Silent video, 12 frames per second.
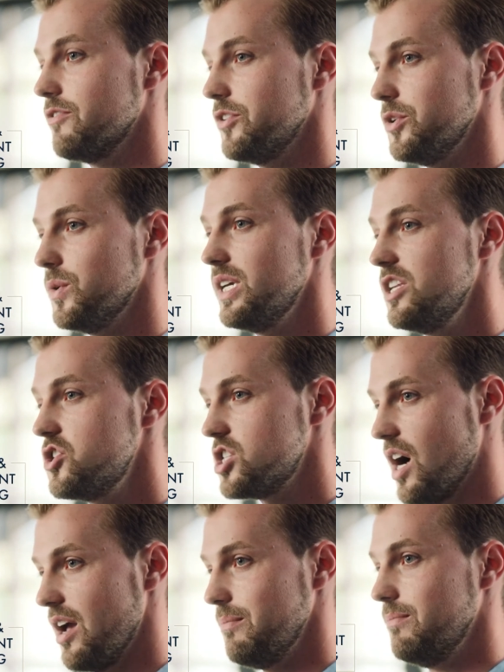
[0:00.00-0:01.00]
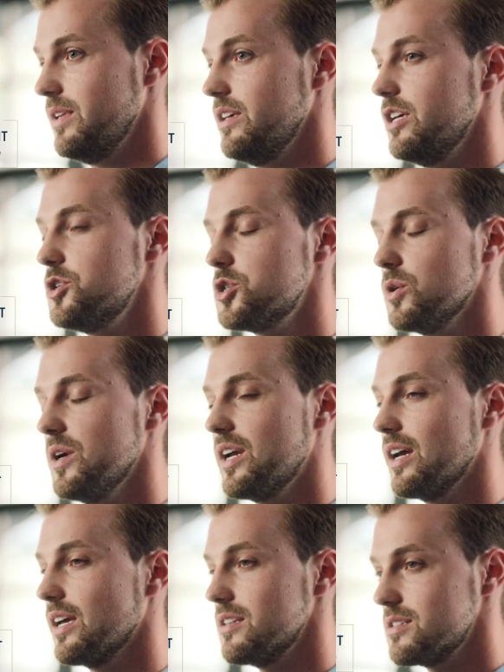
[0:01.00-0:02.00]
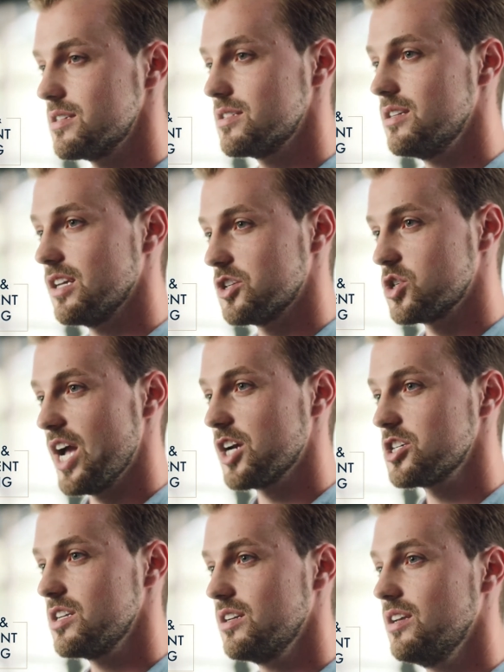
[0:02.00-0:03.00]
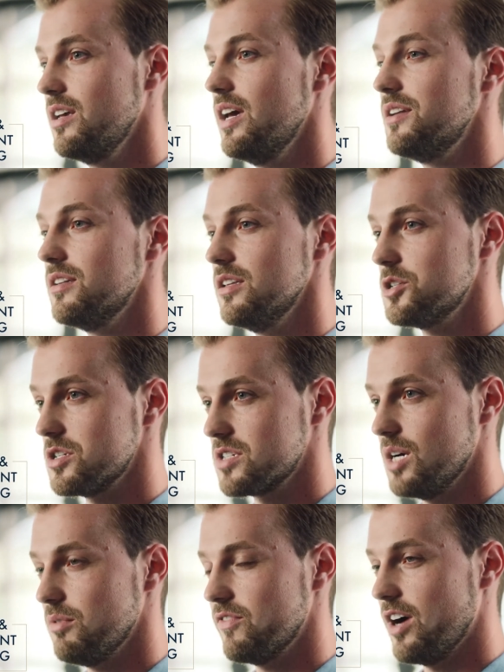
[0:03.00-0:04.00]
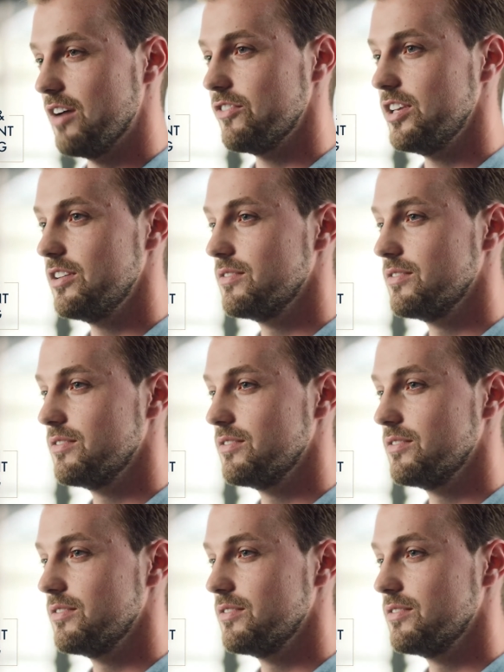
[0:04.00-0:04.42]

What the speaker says: for you each time, ensuring a consistent extraction and delicious cup of coffee.